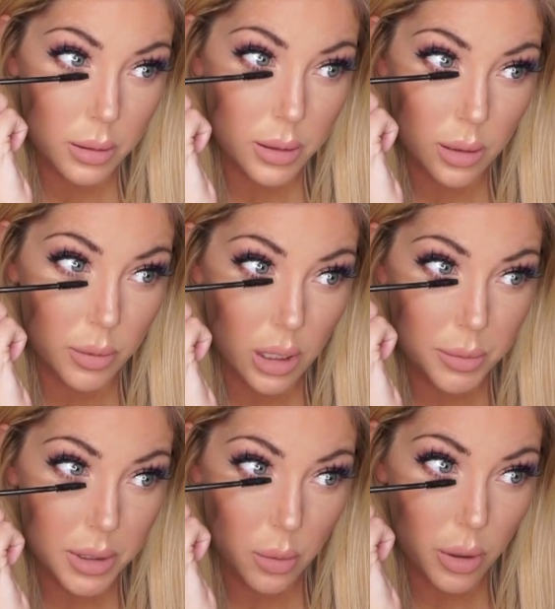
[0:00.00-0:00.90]

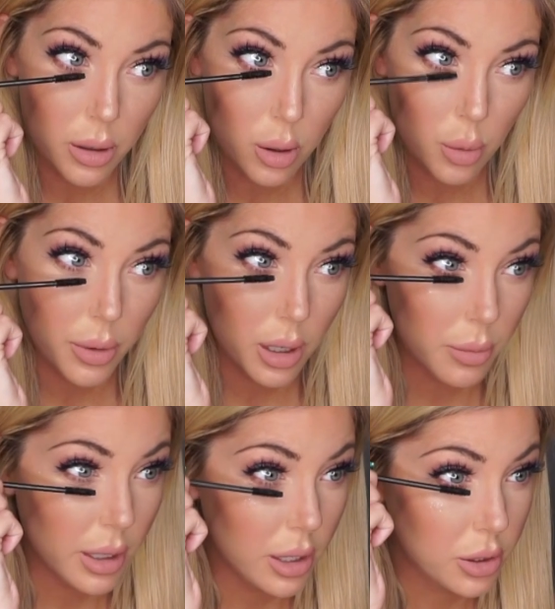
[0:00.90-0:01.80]
Sometimes I wear no
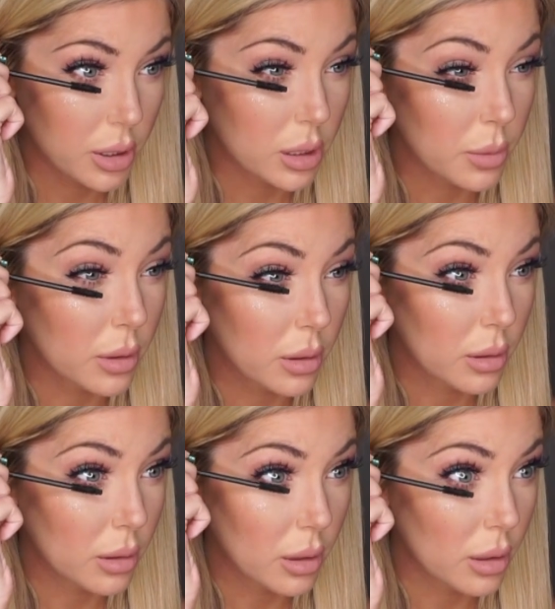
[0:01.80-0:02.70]
bottom lashes, but
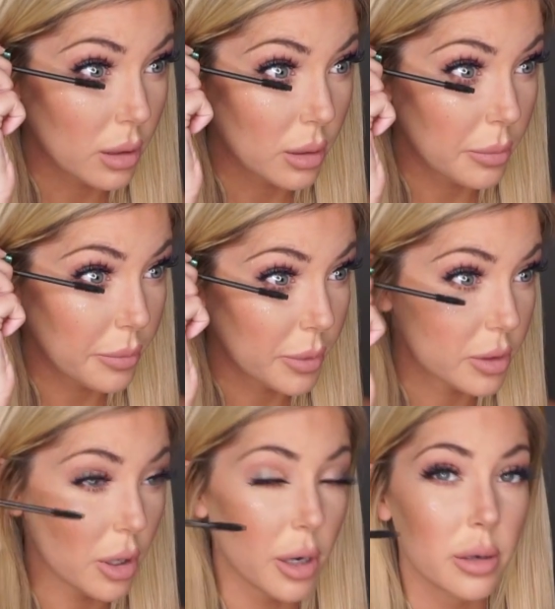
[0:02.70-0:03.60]

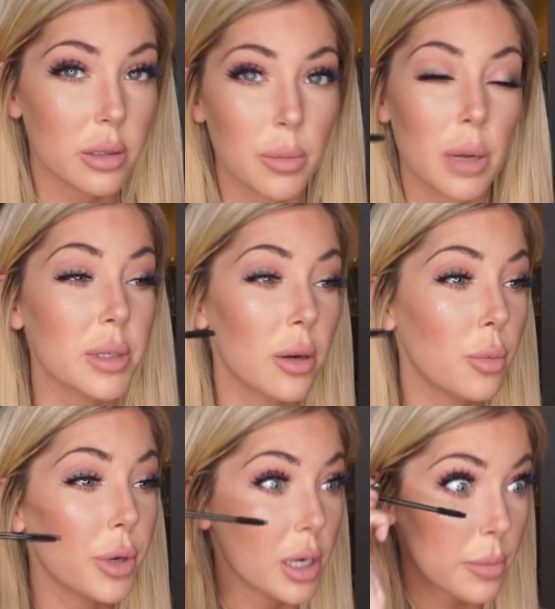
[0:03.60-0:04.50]
sometimes I
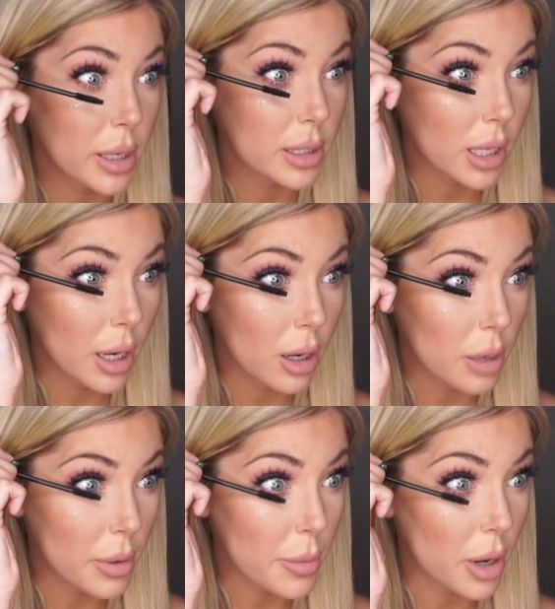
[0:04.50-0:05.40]
don't put any mascara
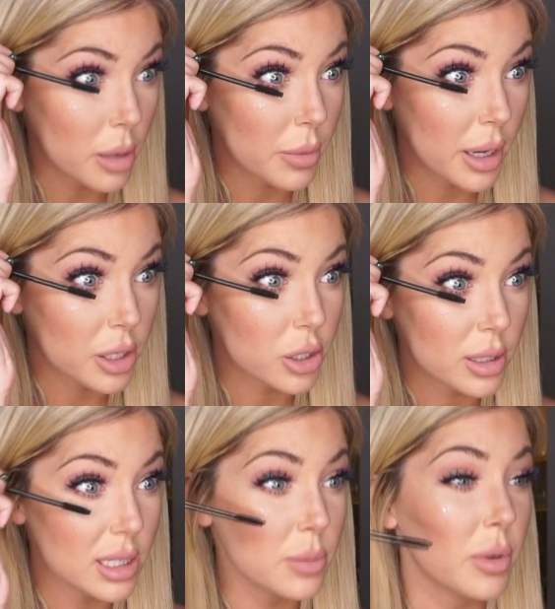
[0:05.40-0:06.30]
on my bottom
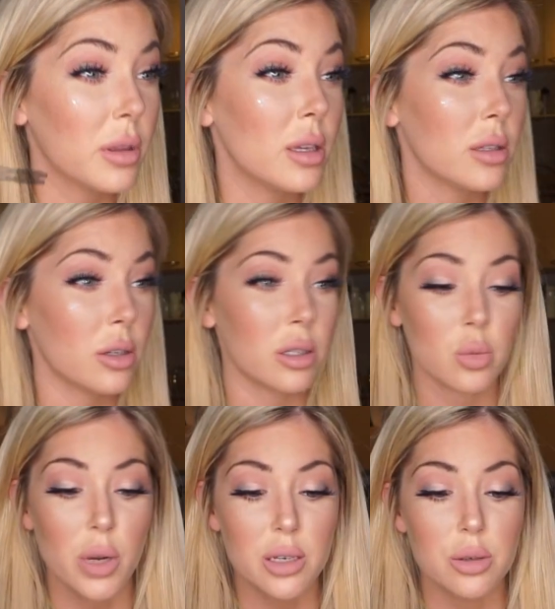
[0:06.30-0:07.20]
lashes, but these are
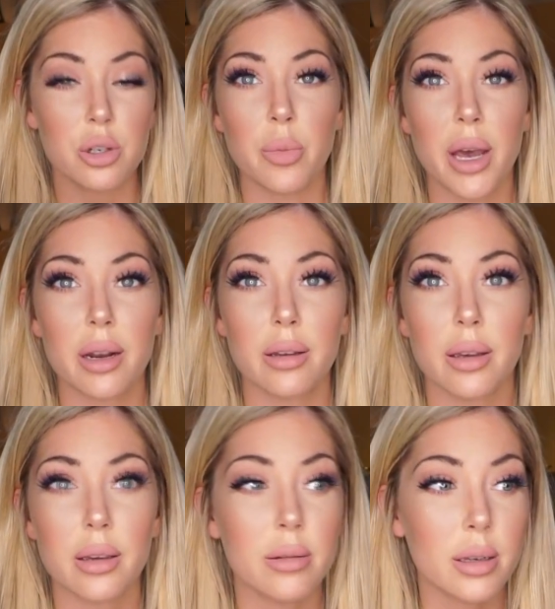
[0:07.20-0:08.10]
just way too dramatic,
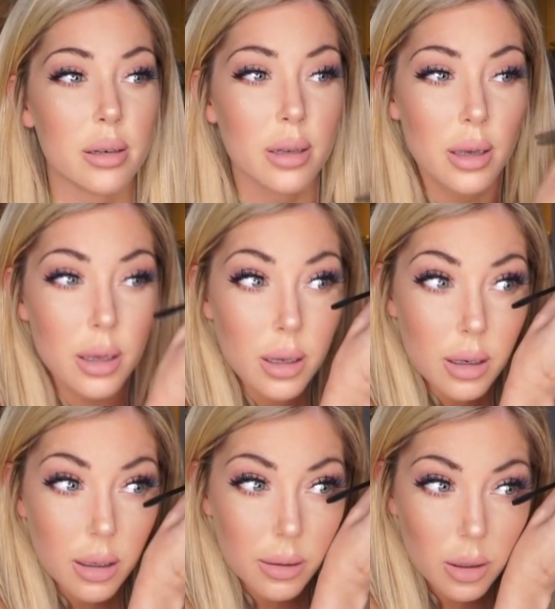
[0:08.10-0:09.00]
like you need
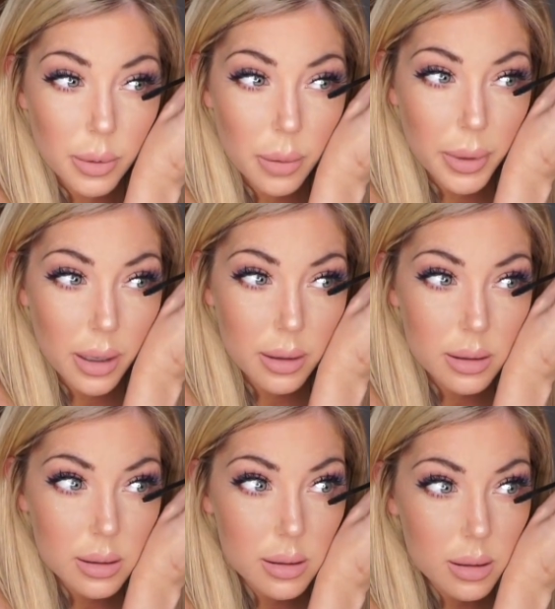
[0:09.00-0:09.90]
a little bit of
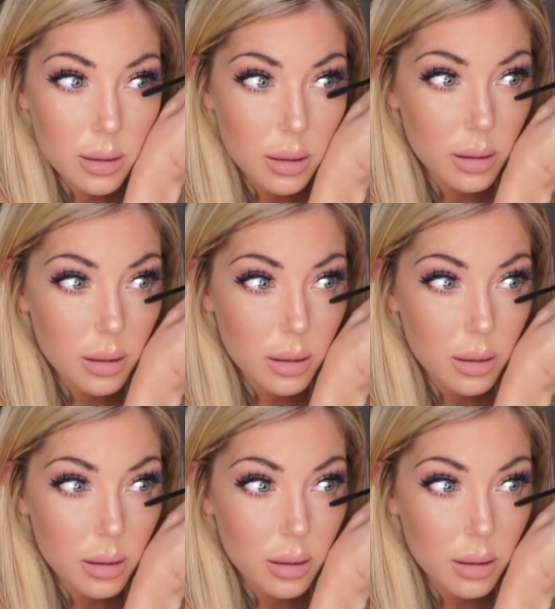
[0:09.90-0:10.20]
balance.